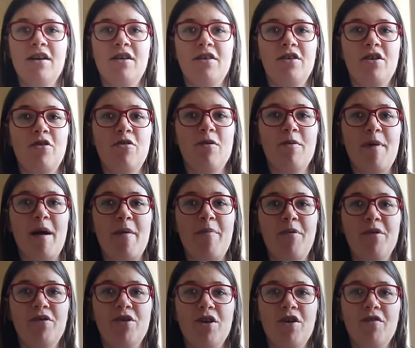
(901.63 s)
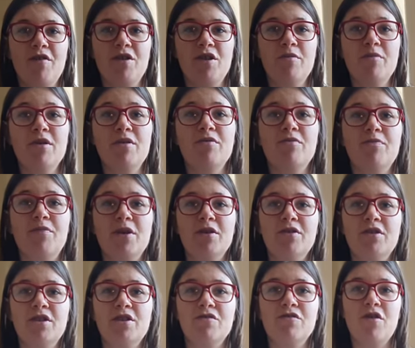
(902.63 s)
go about preserving them and
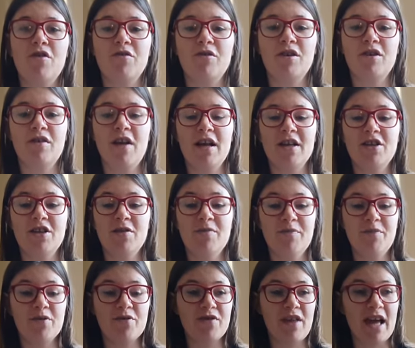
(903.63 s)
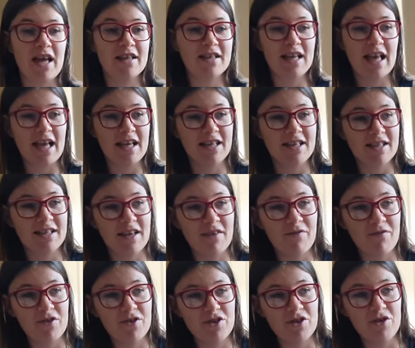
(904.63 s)
building your own collection but that's like your
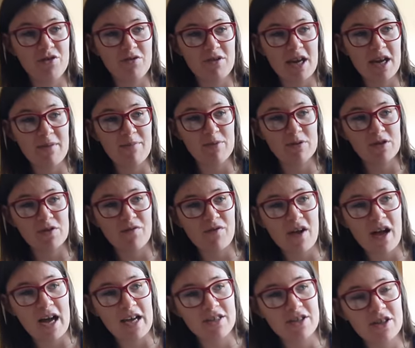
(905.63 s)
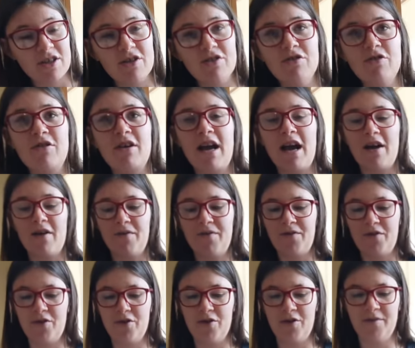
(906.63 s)
different UK butterflies you can look out
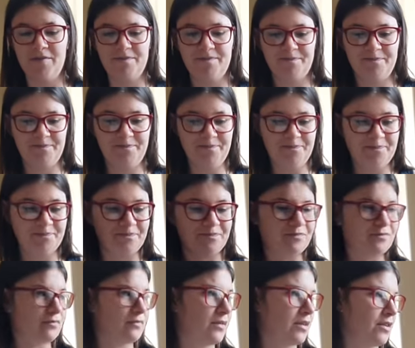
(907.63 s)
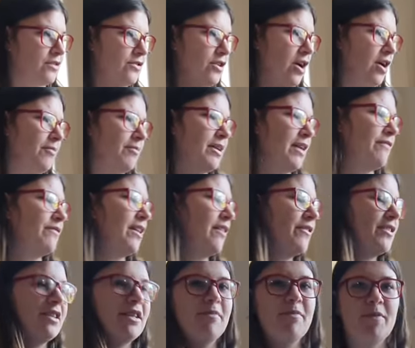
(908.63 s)
for so I'm gonna have to have
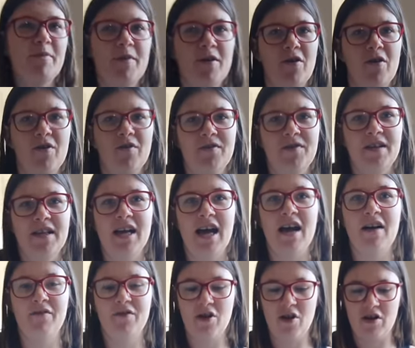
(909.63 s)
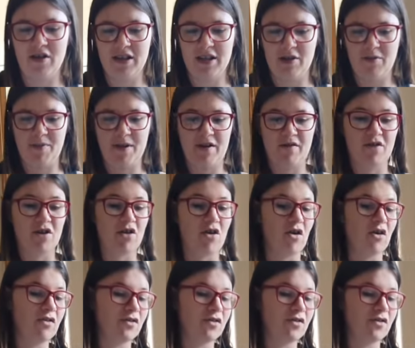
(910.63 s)
a sip of my coffee I have got a little bit of a cough